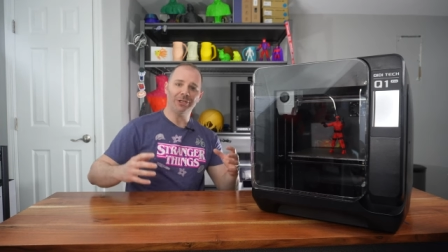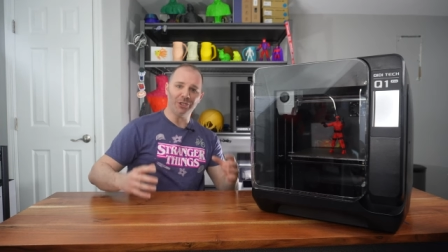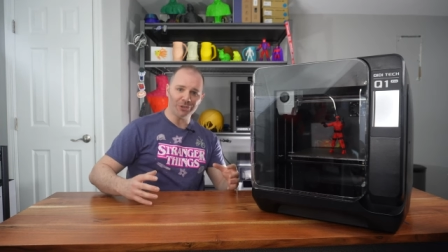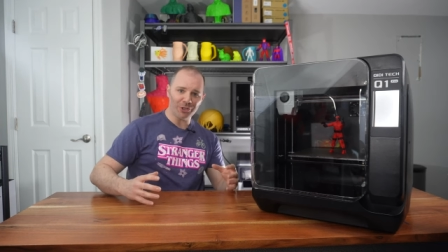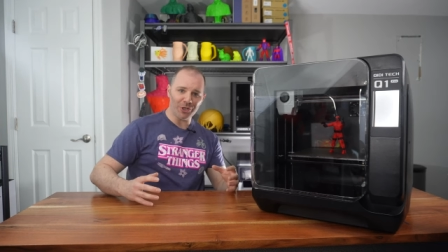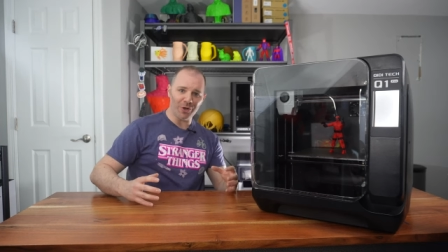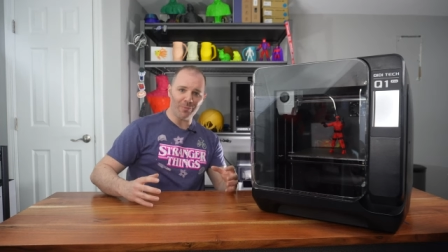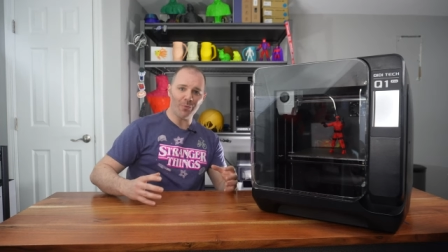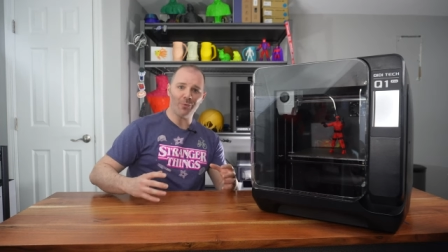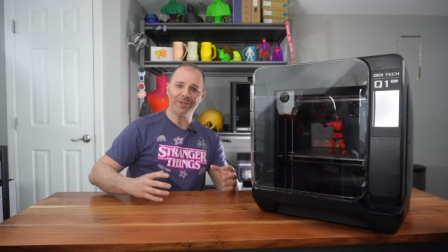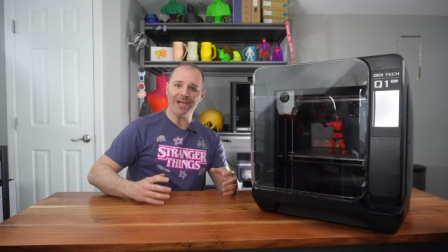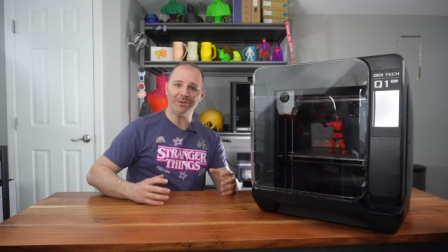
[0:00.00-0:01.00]
Doesn't come
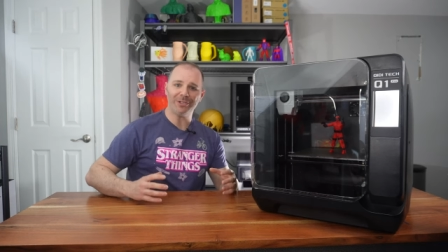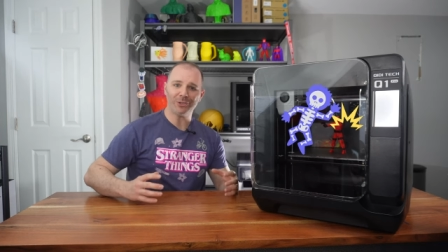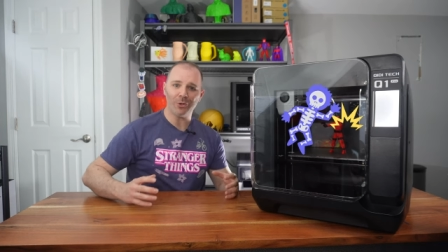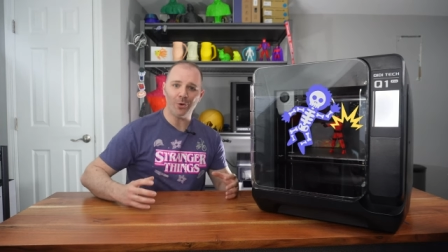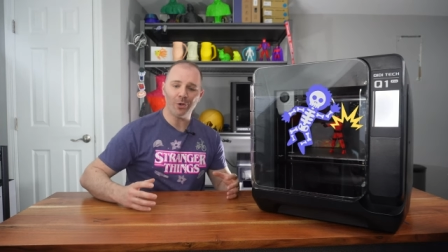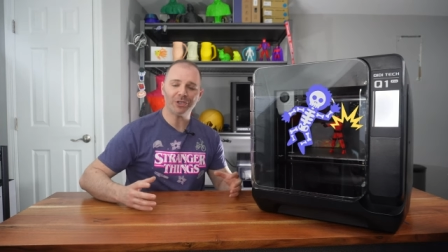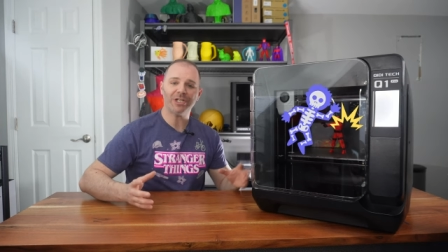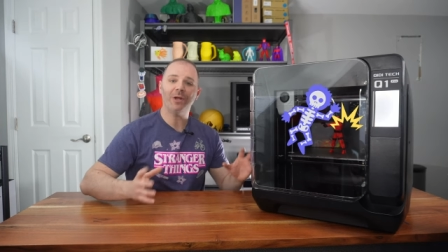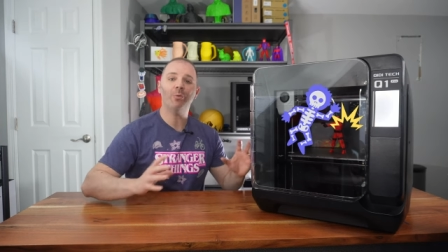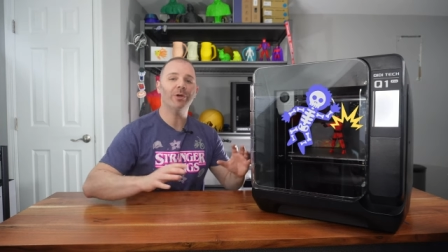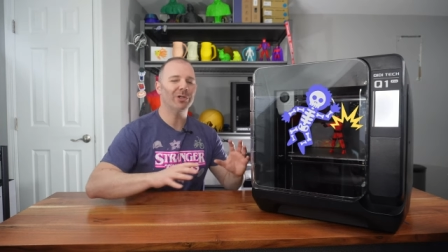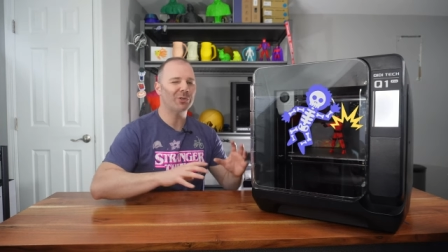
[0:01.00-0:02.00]
without its cost,
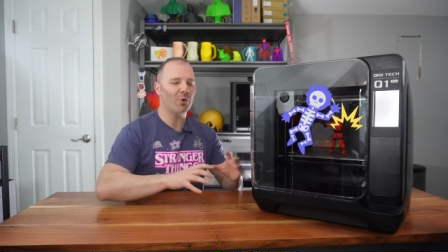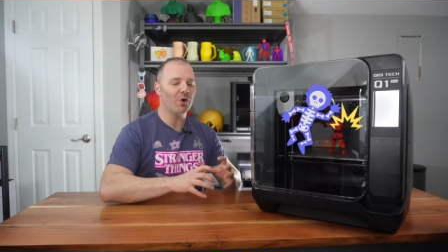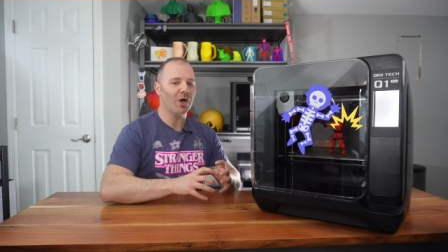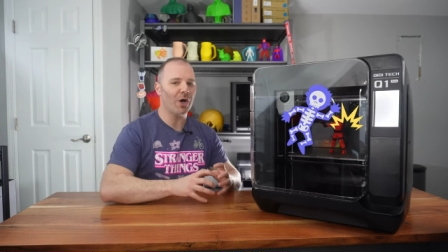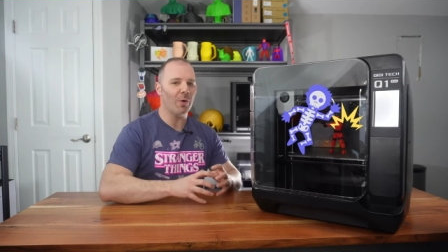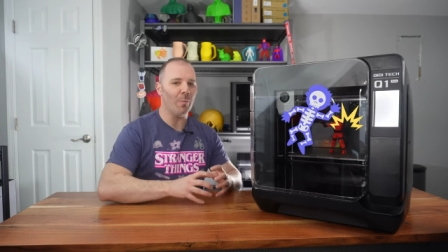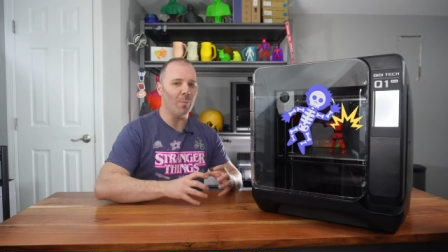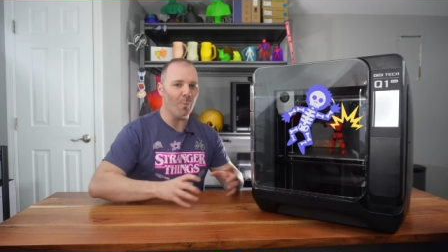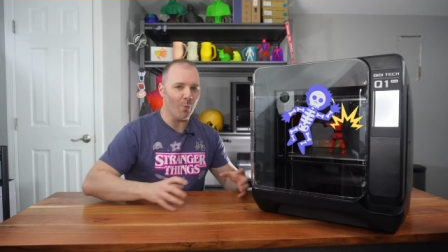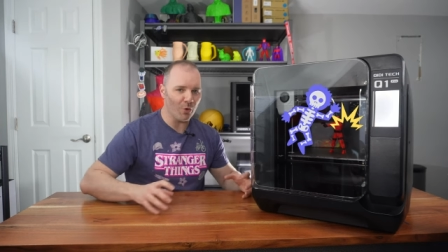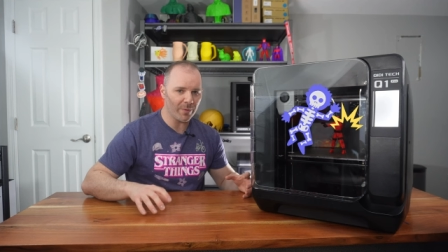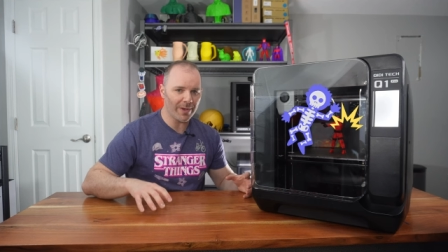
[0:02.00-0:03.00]
and we're gonna talk
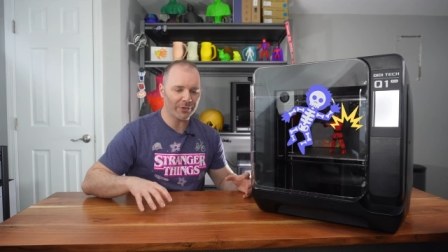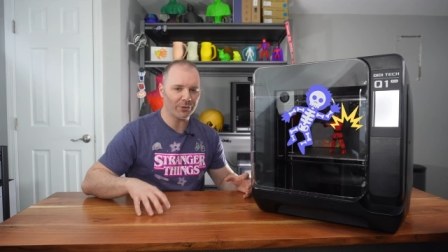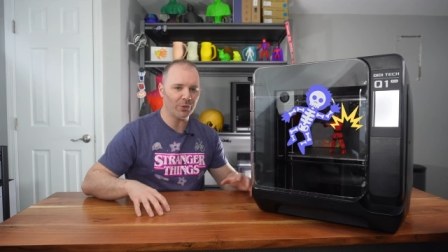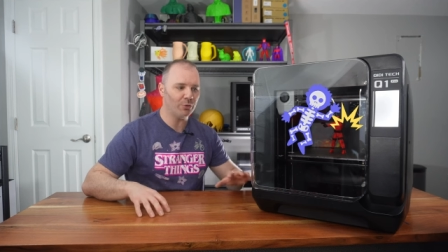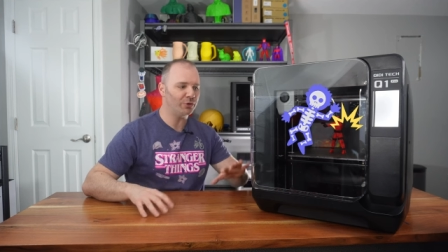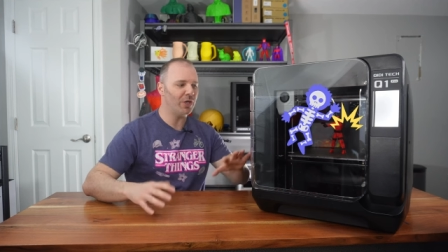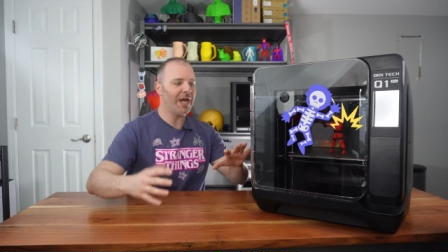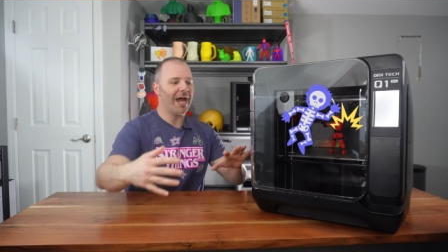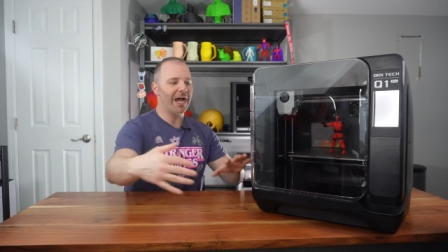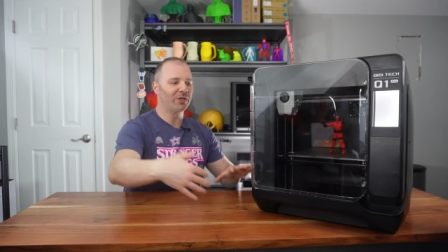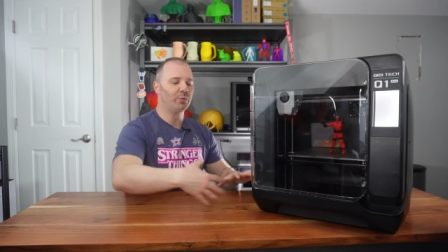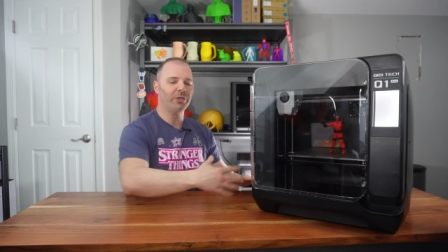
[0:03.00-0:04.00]
more about those
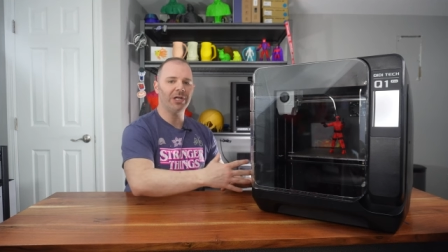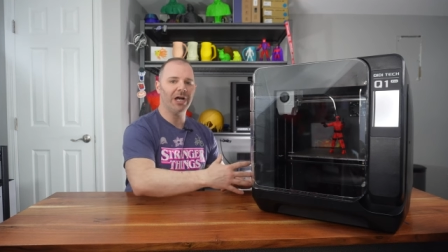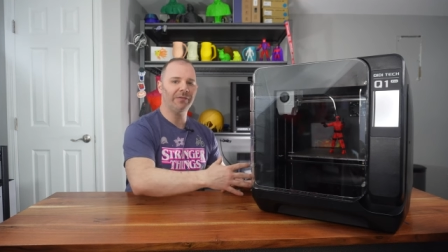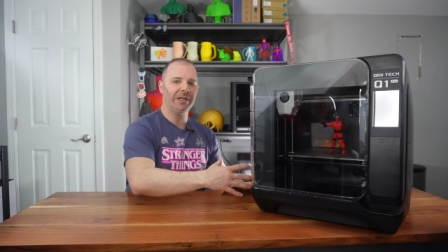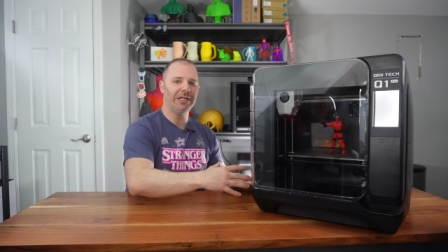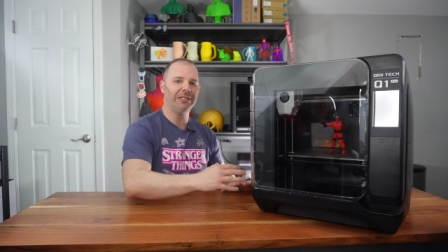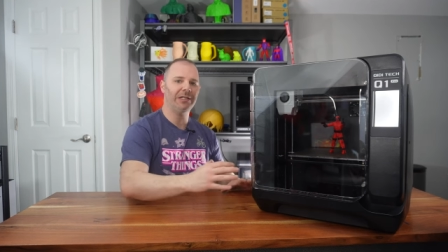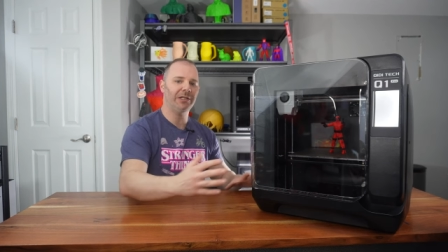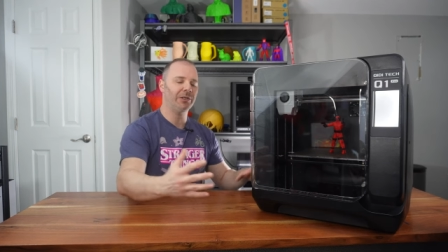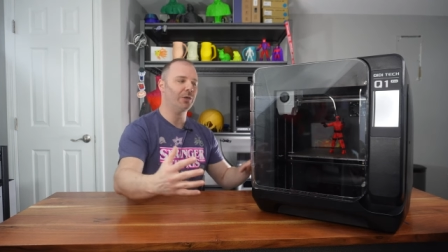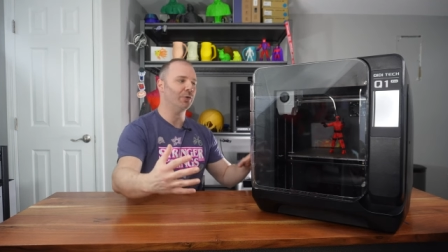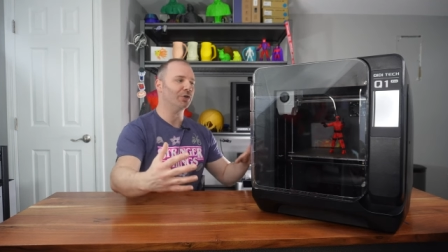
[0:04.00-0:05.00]
as we dive into the
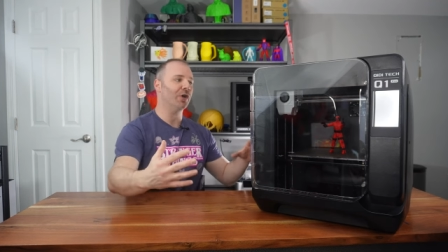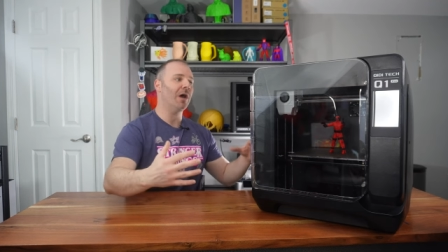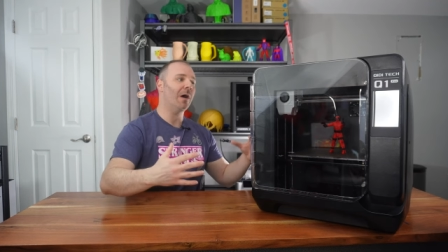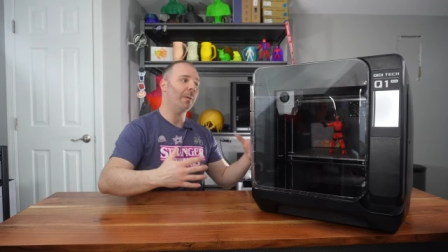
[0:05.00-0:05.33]
enclosure.